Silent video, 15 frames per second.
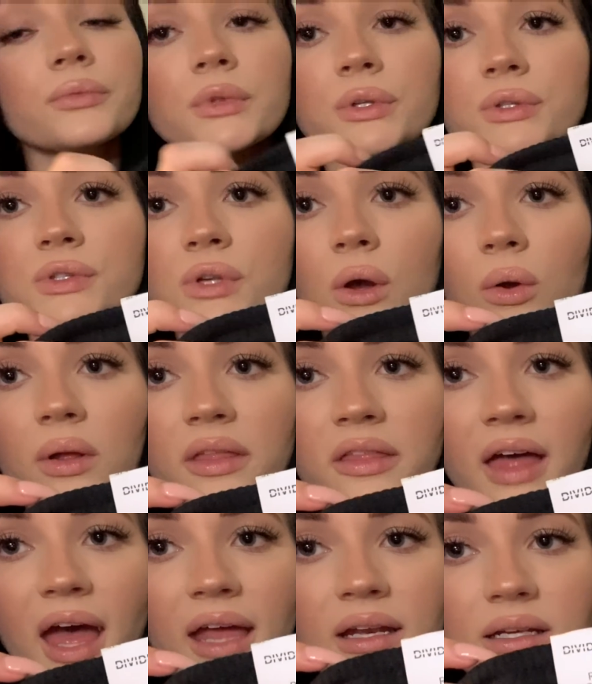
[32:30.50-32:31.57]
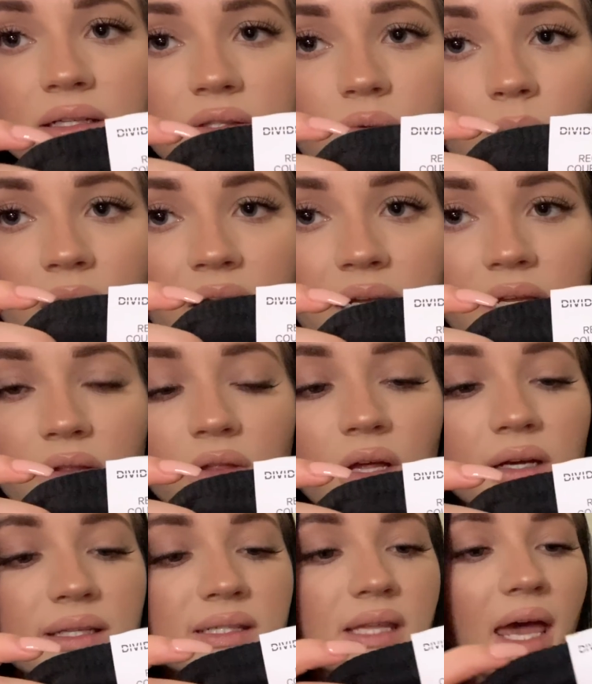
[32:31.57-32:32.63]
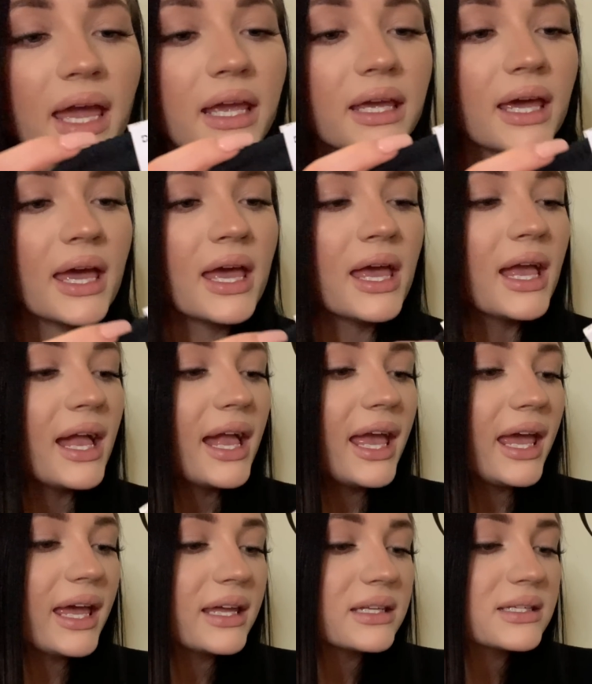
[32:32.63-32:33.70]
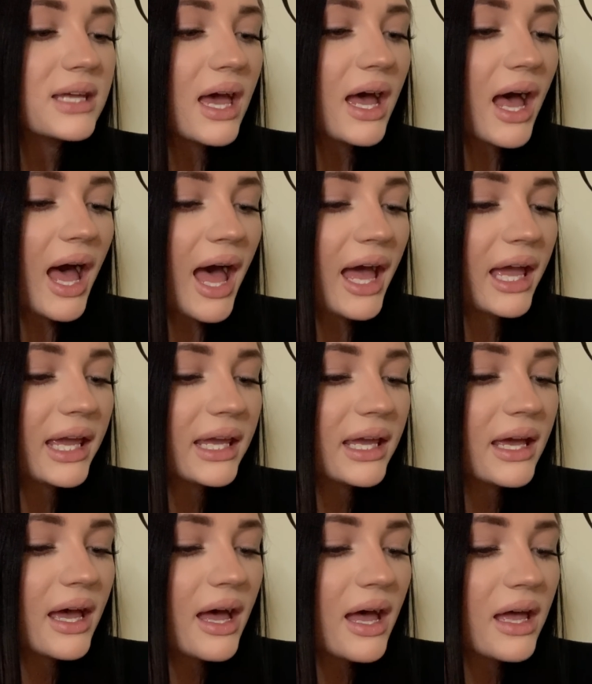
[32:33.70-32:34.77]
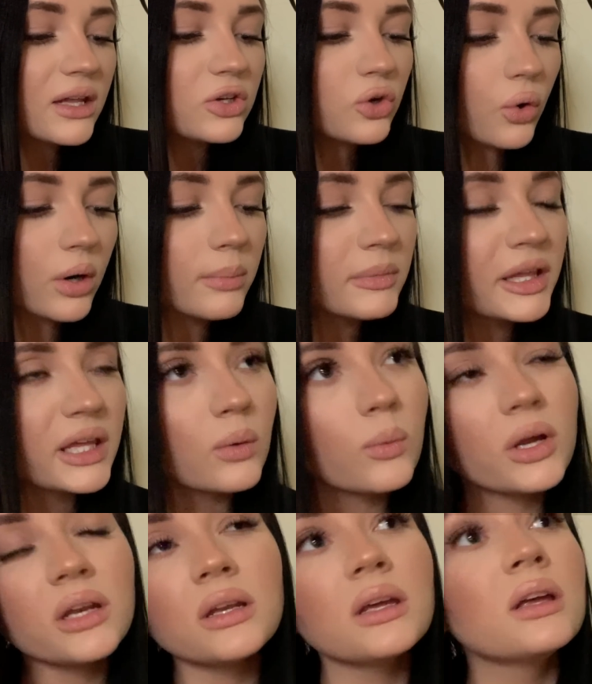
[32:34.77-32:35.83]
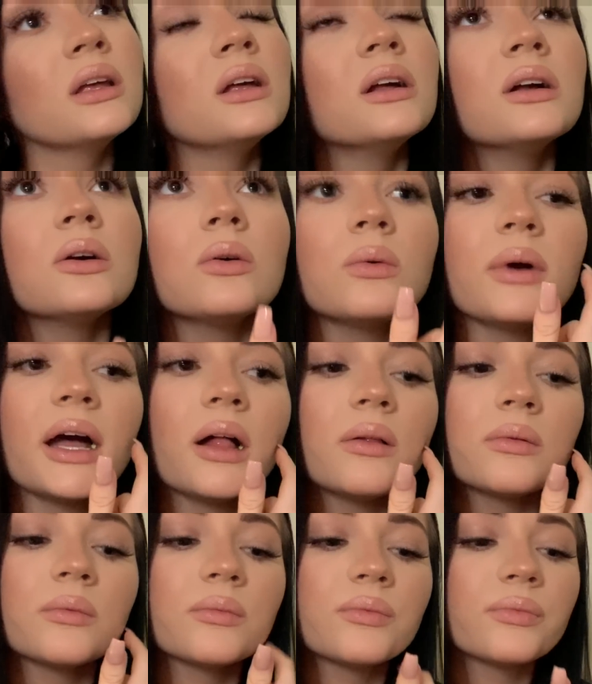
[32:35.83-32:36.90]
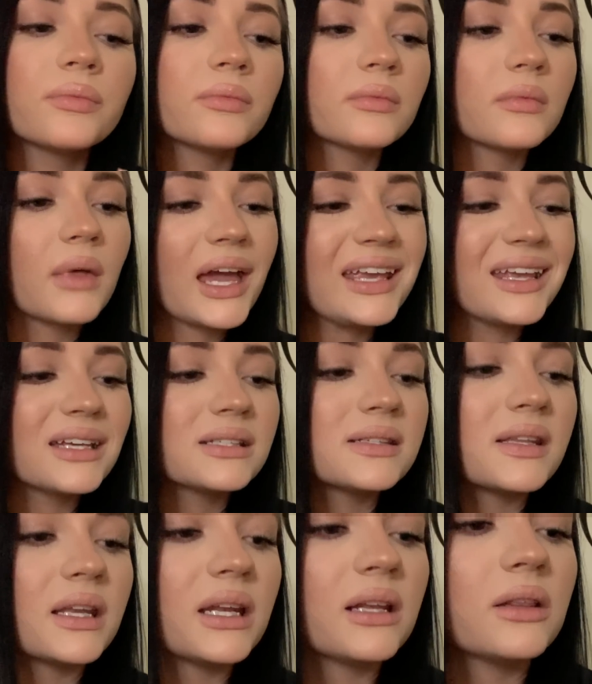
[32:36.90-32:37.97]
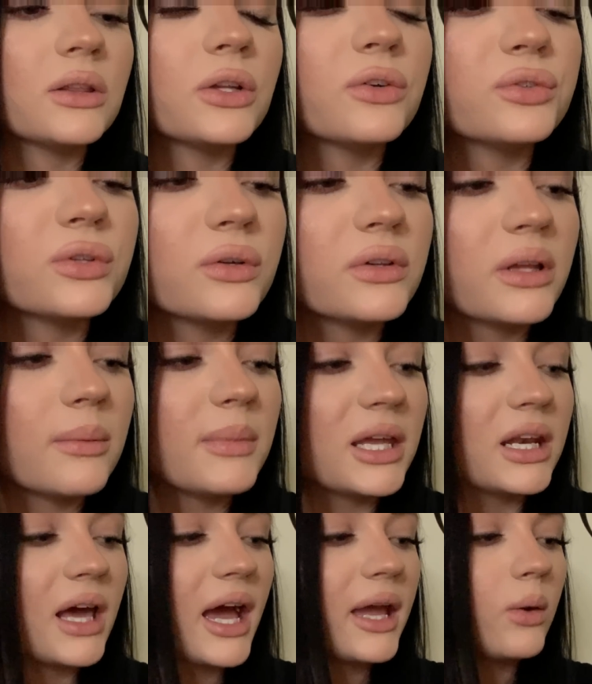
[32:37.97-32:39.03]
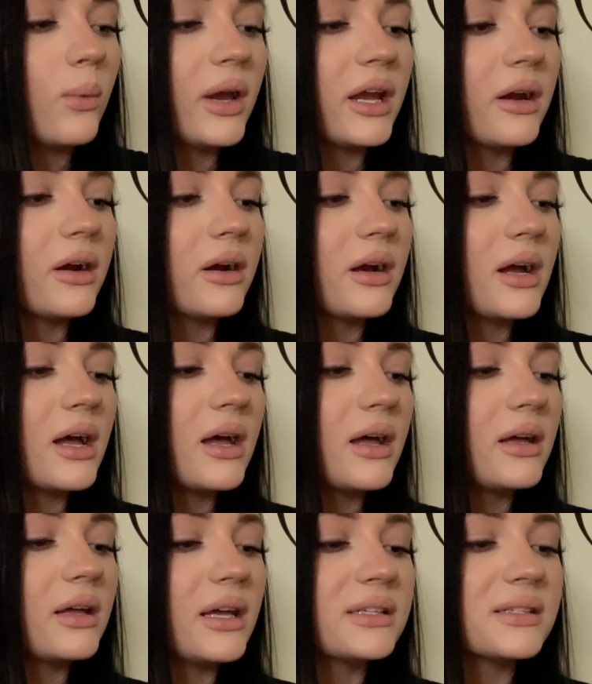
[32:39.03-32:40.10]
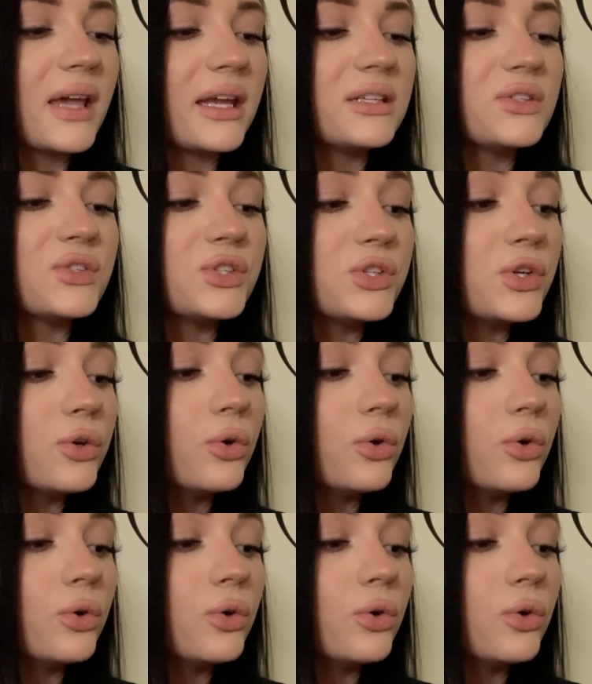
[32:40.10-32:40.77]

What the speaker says: So that is what it looks like, and I normally would, well, I guess that in Lululemon I wear a size 2,